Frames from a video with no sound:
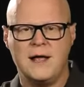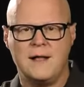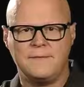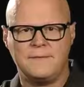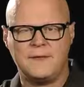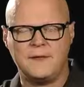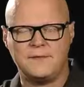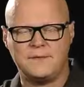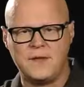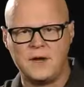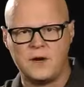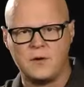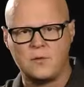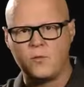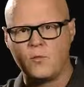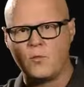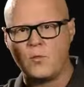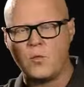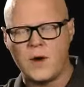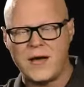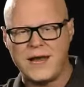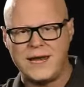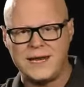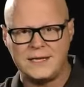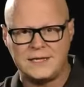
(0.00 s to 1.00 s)
that they're
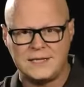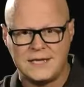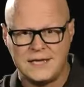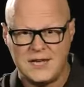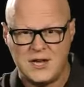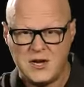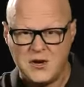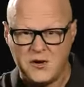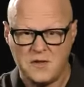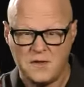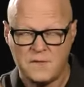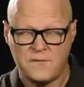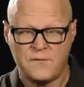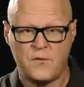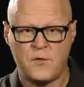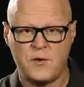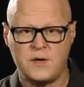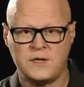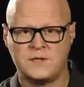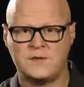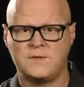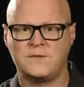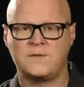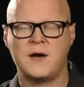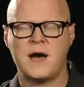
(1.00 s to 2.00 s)
waiting to hear the
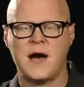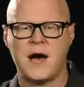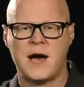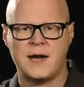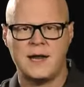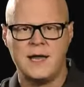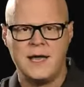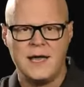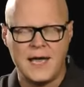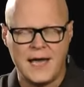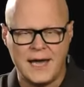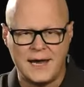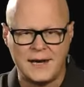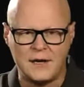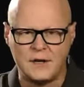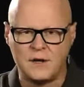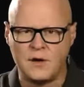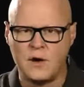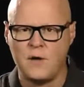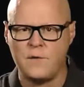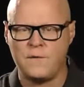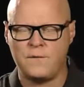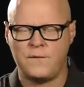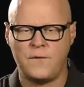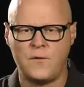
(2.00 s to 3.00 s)
voice of God and to
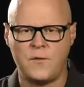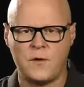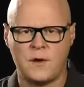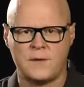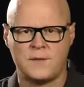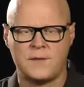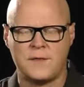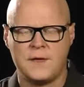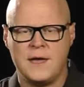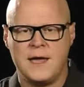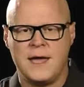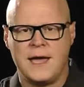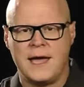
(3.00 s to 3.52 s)
go forth.